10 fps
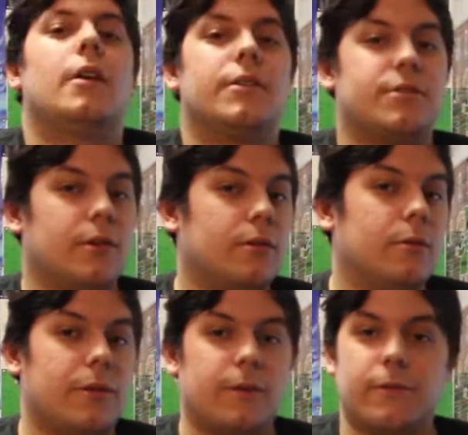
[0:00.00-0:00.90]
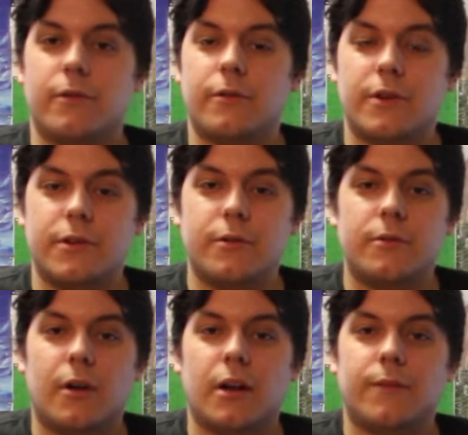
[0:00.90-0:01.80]
And so, without further
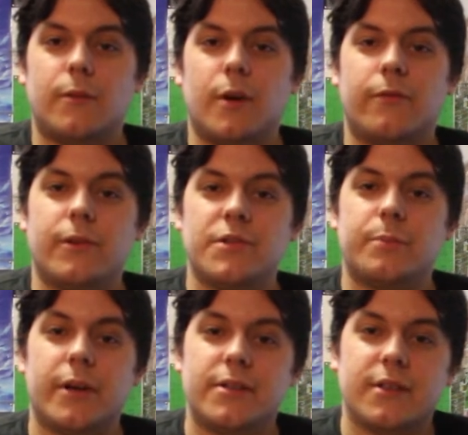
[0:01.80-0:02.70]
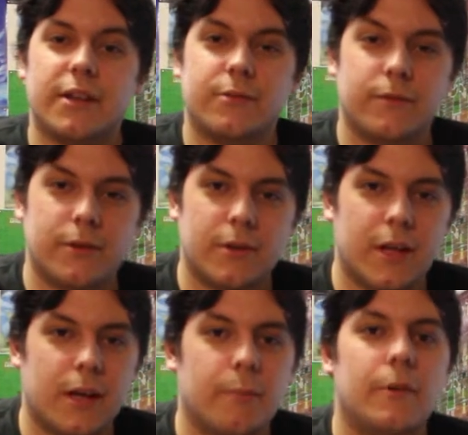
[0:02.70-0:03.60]
ado, I'll give you my first bite-sized reviewed
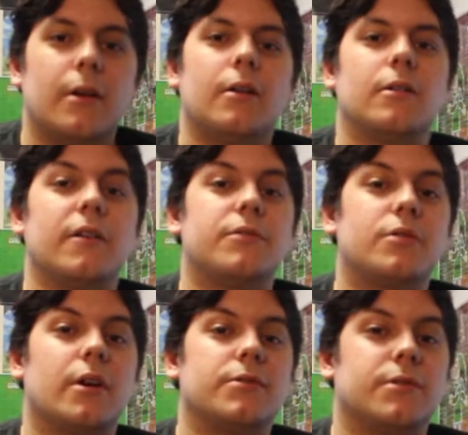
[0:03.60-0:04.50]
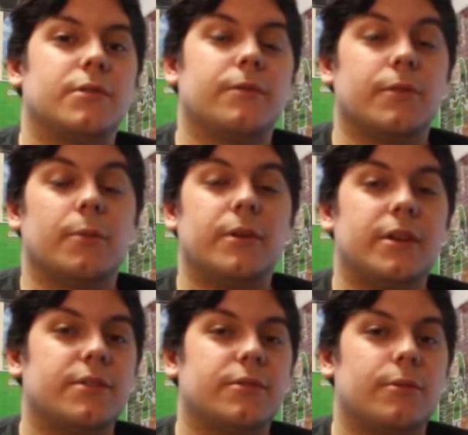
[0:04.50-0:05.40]
game, Luftrausers for the
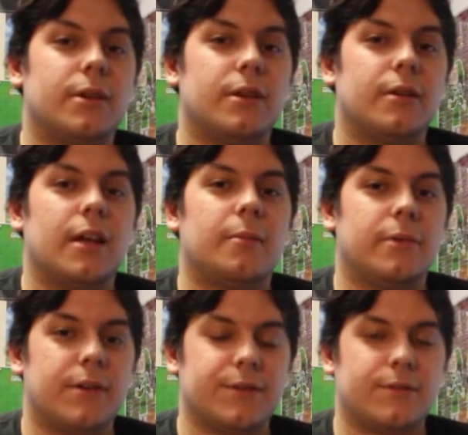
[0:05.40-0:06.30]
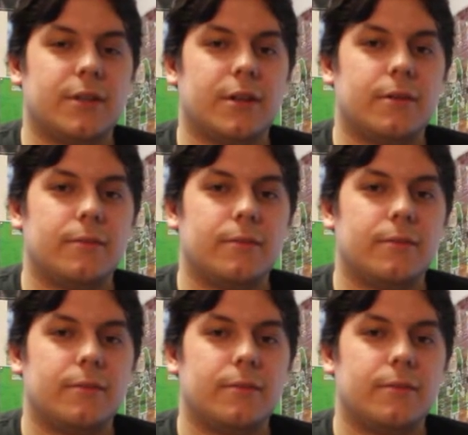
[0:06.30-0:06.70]
PS3 and PS Vita.